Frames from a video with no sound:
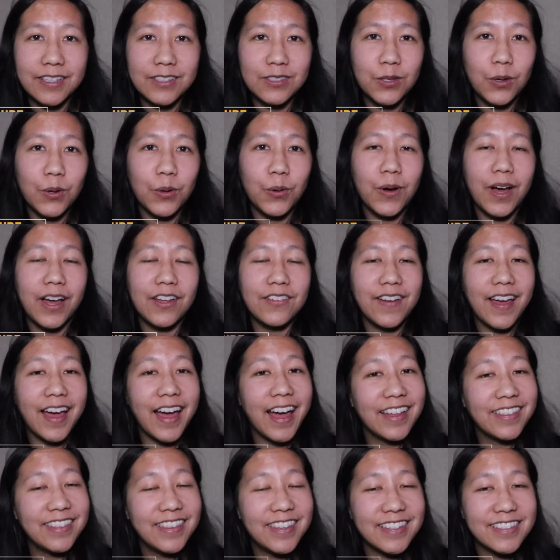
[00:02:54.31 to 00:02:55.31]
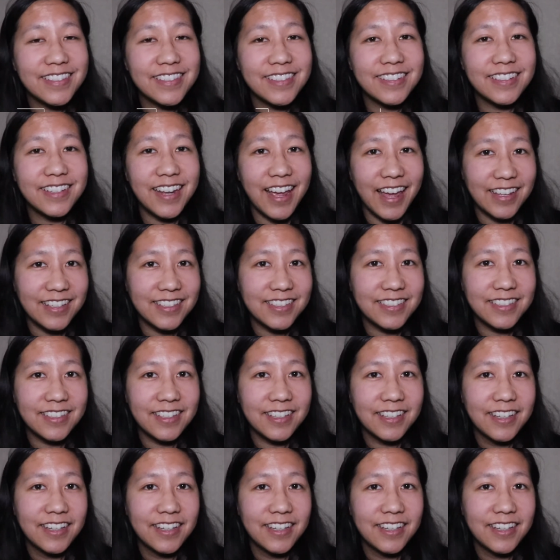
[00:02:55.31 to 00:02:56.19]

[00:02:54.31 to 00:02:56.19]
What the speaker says: So I've had this desk